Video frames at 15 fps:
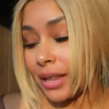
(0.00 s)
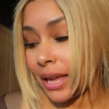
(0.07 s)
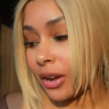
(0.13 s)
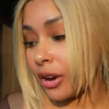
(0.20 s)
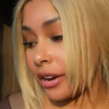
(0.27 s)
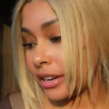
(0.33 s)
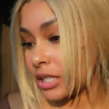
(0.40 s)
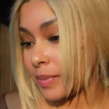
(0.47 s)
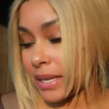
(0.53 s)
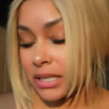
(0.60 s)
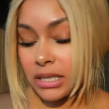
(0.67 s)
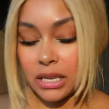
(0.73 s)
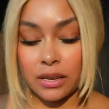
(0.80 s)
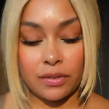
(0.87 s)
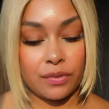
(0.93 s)
like are
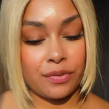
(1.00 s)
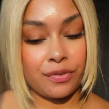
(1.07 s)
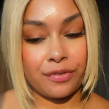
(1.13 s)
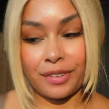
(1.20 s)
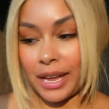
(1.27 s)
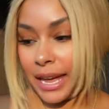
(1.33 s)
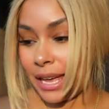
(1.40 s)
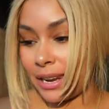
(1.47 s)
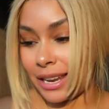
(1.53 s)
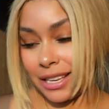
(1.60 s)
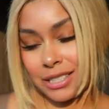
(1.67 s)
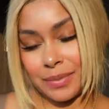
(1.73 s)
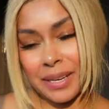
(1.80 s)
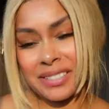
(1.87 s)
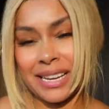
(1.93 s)
expensive and
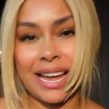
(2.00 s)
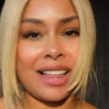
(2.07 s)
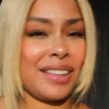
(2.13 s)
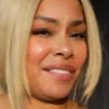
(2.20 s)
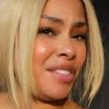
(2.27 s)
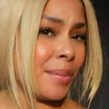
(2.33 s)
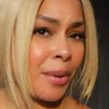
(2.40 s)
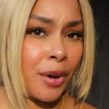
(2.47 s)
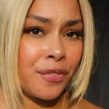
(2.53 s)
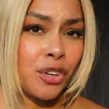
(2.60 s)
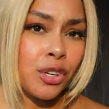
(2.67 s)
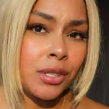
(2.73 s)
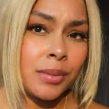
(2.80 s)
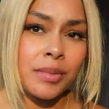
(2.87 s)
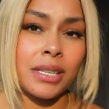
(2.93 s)
especially i love the
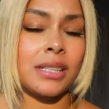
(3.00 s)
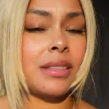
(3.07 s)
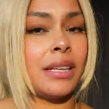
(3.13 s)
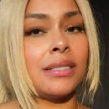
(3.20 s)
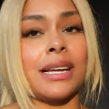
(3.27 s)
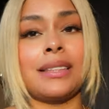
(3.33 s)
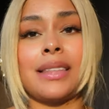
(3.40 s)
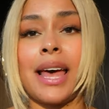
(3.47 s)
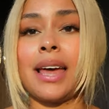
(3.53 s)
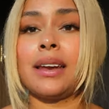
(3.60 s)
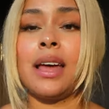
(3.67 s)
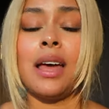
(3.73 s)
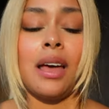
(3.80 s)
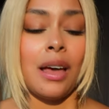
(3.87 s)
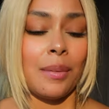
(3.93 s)
perfumes and things like that
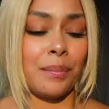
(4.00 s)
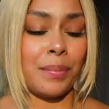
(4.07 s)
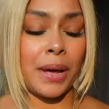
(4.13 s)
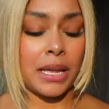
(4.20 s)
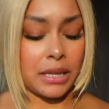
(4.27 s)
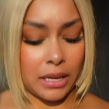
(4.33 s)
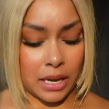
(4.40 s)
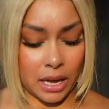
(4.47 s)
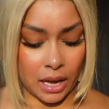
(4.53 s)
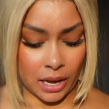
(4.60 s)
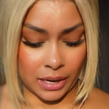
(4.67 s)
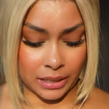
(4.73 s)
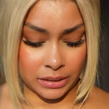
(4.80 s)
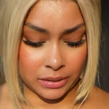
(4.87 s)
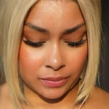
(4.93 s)
but the
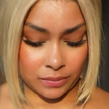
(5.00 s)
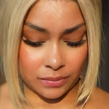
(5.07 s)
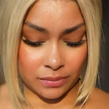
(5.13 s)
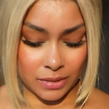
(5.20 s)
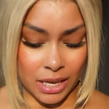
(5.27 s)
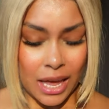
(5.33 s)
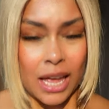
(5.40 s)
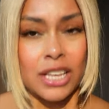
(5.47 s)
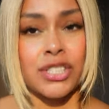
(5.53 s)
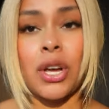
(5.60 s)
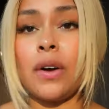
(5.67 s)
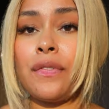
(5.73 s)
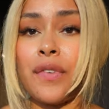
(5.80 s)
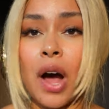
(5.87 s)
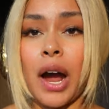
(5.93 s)
um
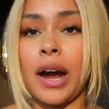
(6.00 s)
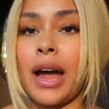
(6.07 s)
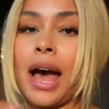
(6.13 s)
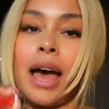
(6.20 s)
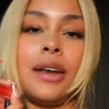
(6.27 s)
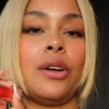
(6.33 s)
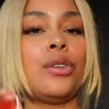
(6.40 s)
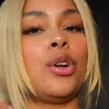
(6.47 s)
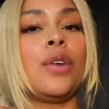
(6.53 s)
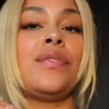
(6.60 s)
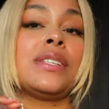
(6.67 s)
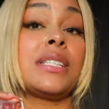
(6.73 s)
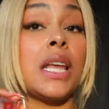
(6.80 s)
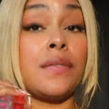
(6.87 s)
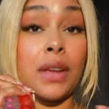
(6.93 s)
so far i don't know if
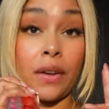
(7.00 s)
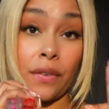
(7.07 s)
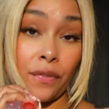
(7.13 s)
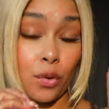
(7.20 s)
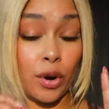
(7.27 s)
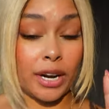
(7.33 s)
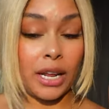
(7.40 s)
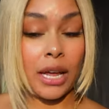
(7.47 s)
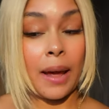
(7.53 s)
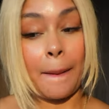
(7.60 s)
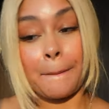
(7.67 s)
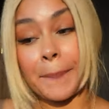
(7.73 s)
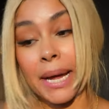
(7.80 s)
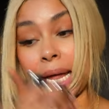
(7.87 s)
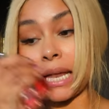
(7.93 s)
it's giving
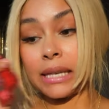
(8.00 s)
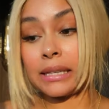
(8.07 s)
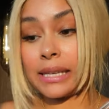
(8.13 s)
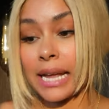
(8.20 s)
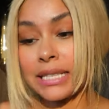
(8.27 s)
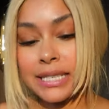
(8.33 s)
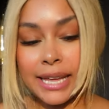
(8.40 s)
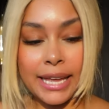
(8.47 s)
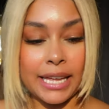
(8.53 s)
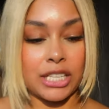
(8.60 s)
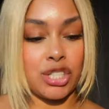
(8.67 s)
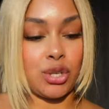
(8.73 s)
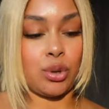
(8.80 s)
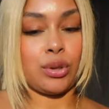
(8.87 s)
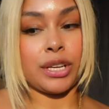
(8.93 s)
40 but let's get
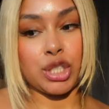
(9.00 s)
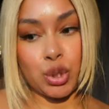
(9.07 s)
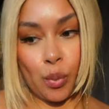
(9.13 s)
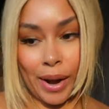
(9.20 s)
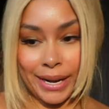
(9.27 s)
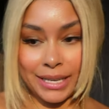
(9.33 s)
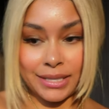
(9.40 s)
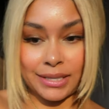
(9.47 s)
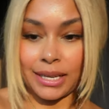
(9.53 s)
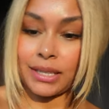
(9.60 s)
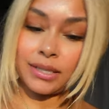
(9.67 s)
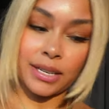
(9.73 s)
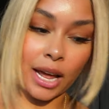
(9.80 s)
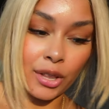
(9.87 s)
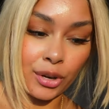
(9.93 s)
into the
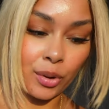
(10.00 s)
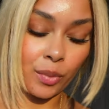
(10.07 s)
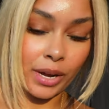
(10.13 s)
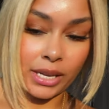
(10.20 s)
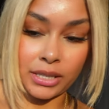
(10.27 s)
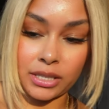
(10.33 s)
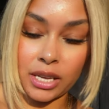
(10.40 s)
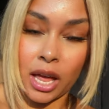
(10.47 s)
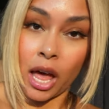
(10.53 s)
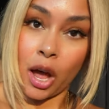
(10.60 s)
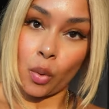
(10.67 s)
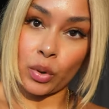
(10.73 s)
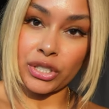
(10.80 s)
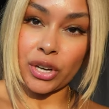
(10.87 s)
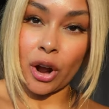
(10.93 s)
26 dollar
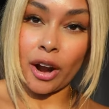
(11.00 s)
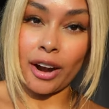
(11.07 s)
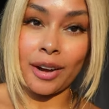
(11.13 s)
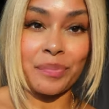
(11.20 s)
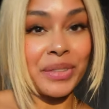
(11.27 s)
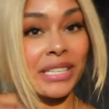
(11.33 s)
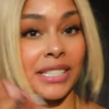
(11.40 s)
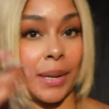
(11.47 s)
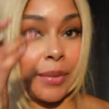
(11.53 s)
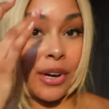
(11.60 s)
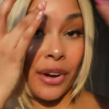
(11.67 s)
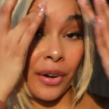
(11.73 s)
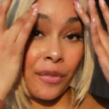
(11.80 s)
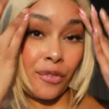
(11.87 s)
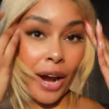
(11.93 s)
ones which are the summer
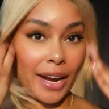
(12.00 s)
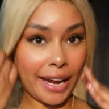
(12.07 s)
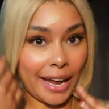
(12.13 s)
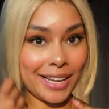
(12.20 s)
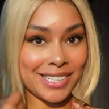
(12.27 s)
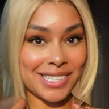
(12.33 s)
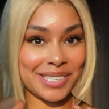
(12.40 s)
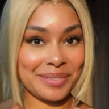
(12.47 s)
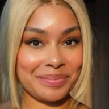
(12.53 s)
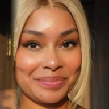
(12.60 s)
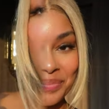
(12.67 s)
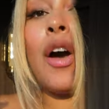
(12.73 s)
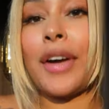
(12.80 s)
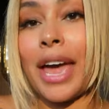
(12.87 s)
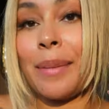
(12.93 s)
fridays
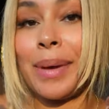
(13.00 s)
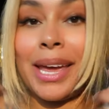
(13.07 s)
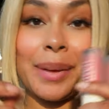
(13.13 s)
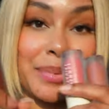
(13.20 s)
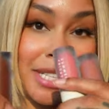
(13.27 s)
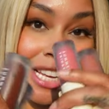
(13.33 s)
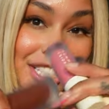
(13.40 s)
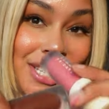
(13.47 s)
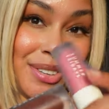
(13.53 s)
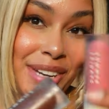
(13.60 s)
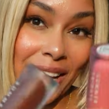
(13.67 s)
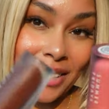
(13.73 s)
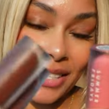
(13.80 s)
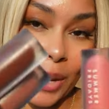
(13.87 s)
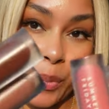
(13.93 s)
okay babes so
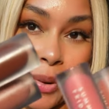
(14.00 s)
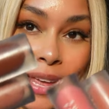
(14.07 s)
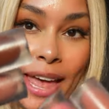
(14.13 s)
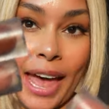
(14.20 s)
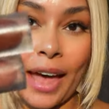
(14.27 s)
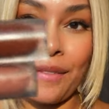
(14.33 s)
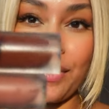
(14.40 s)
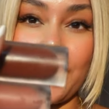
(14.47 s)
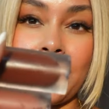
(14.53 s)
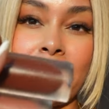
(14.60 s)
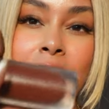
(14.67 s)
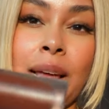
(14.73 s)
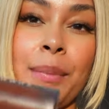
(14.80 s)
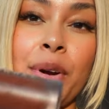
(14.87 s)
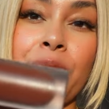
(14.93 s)
next up we have the
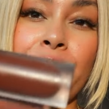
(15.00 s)
summer